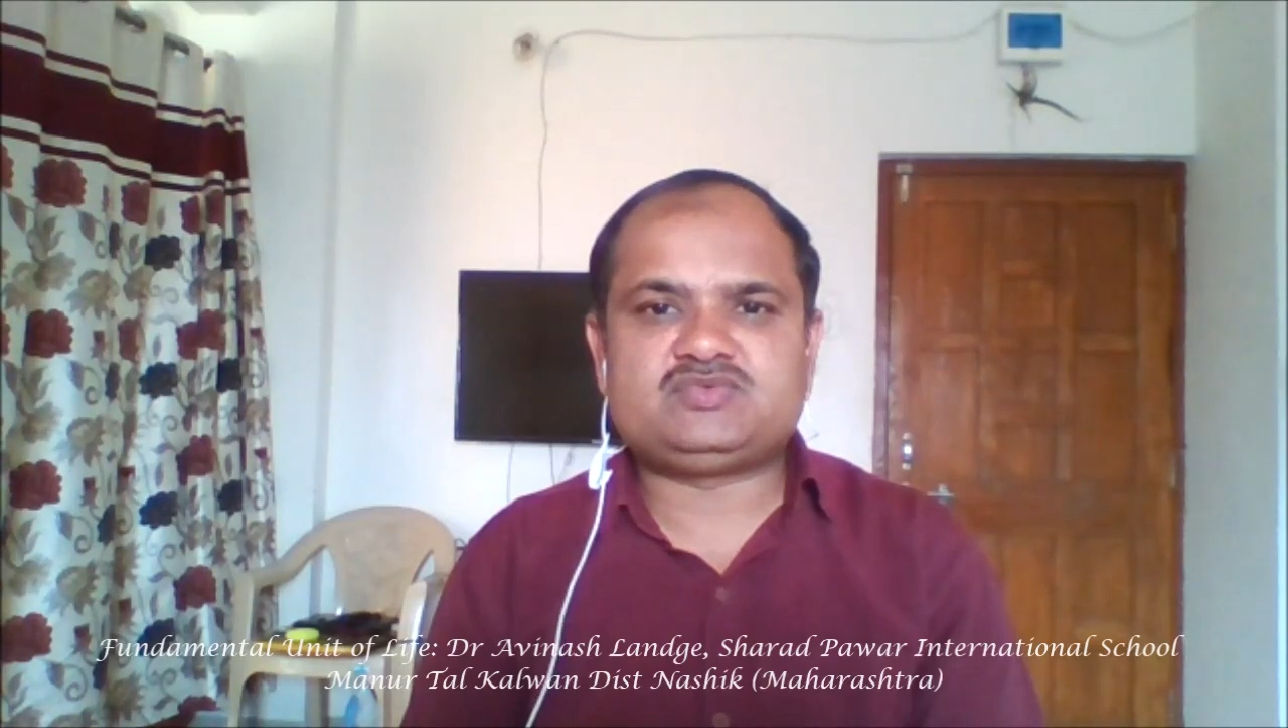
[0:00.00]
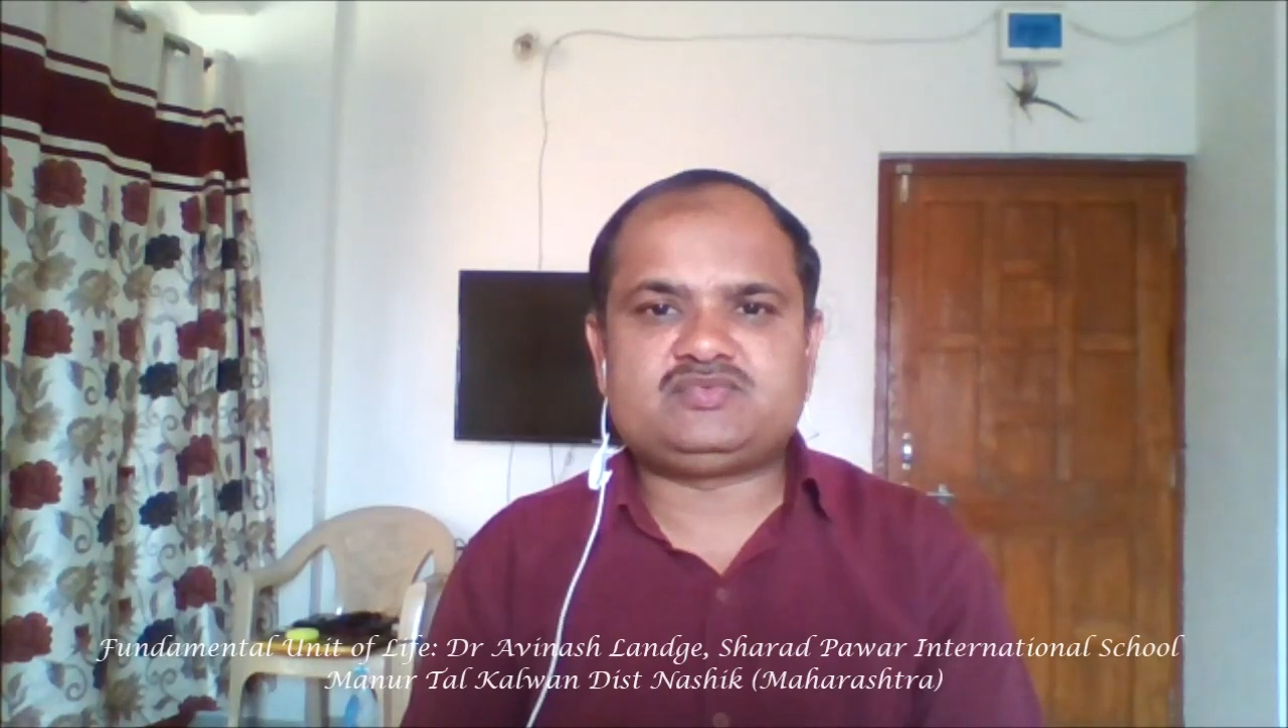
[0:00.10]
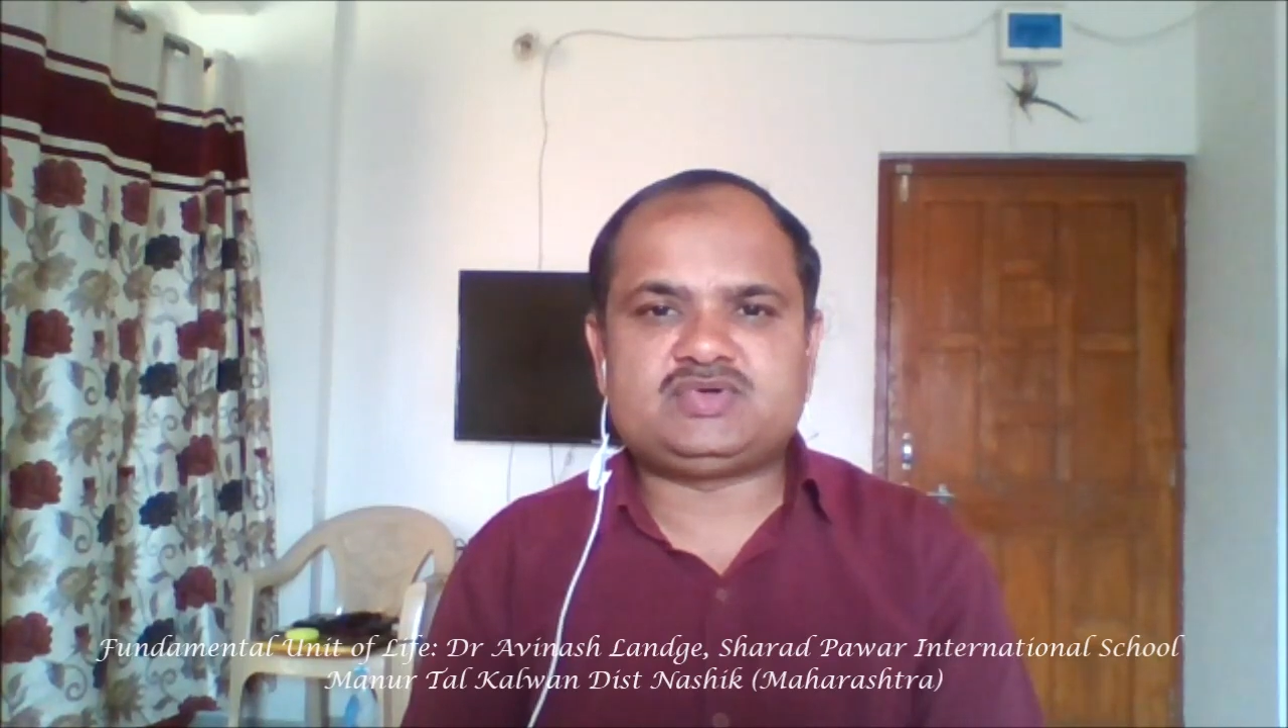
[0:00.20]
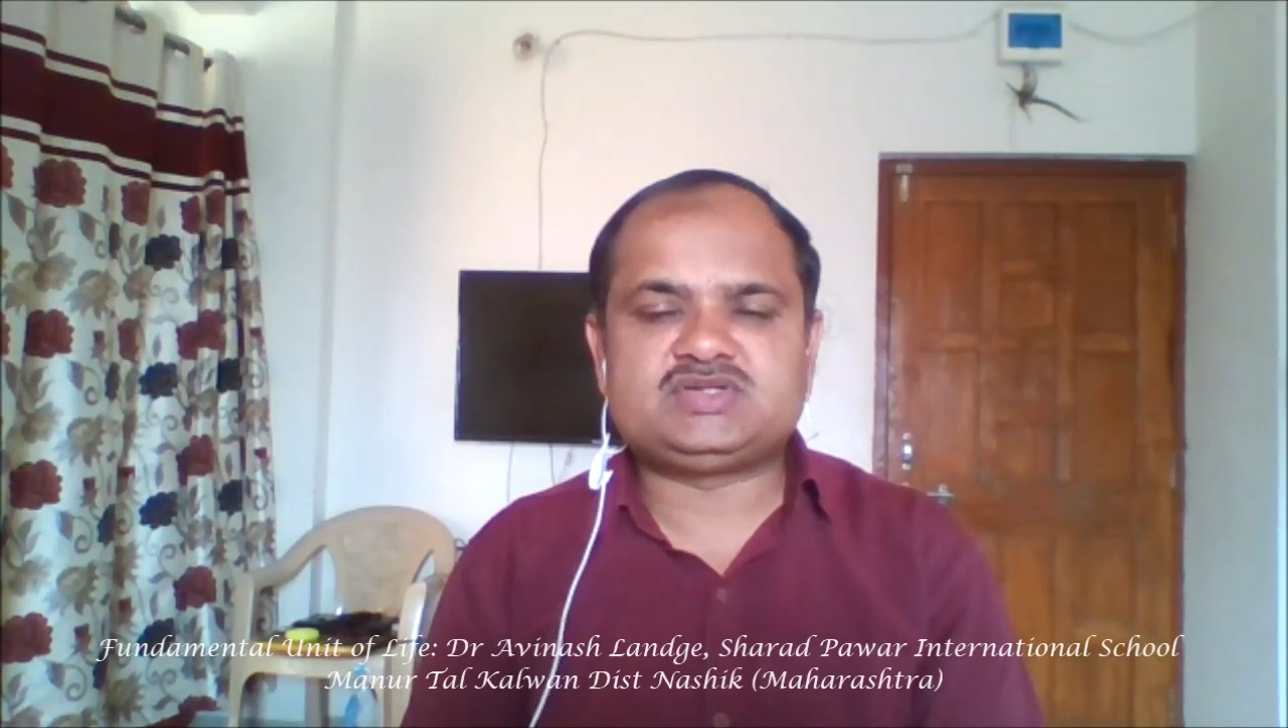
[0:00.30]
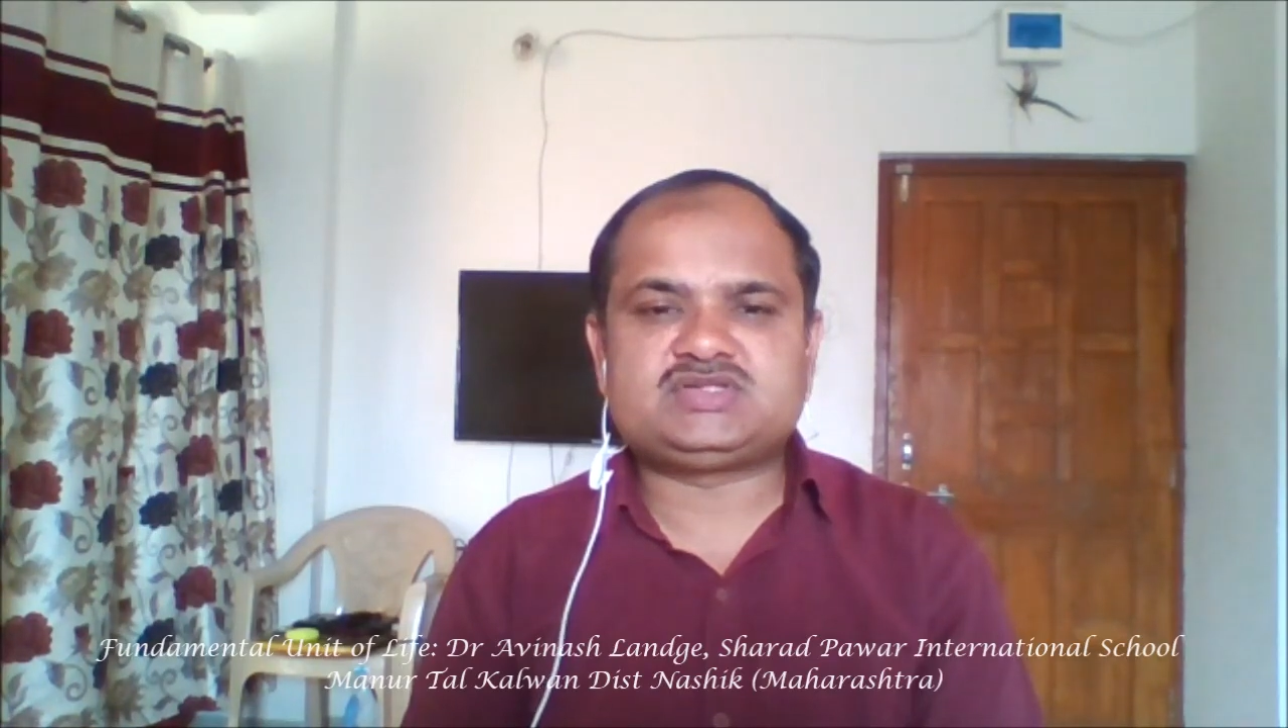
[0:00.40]

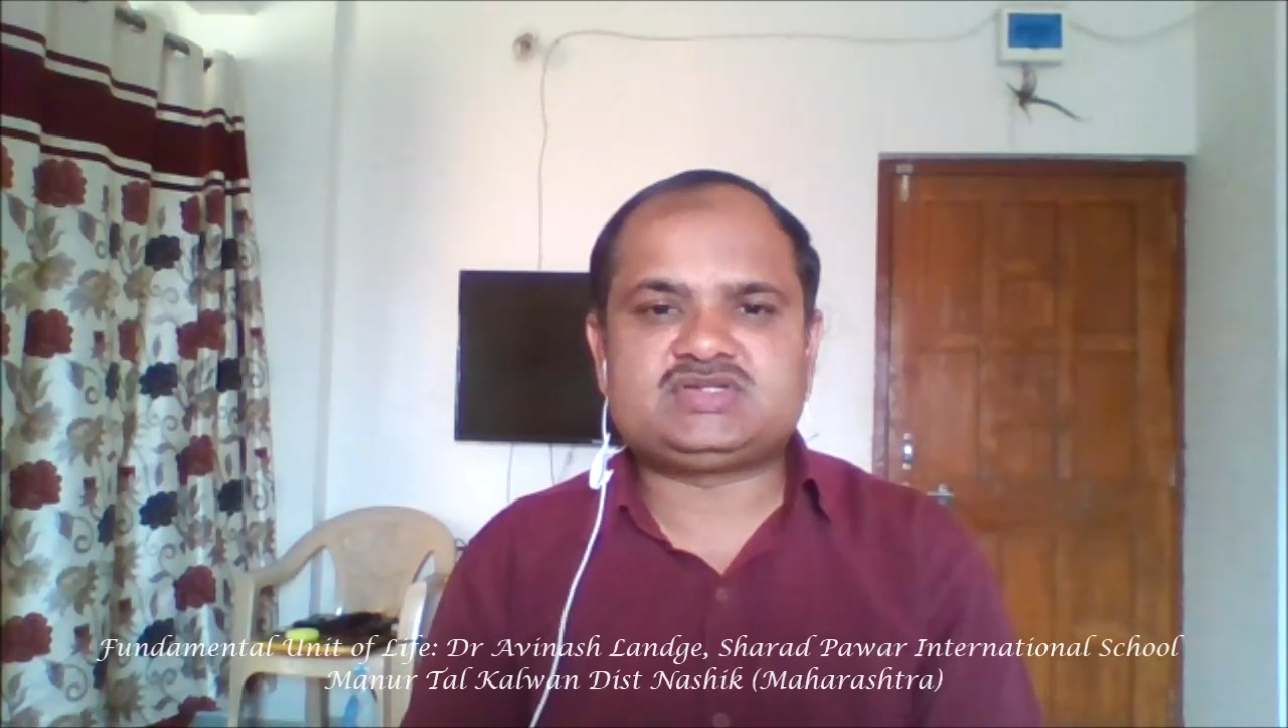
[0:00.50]
first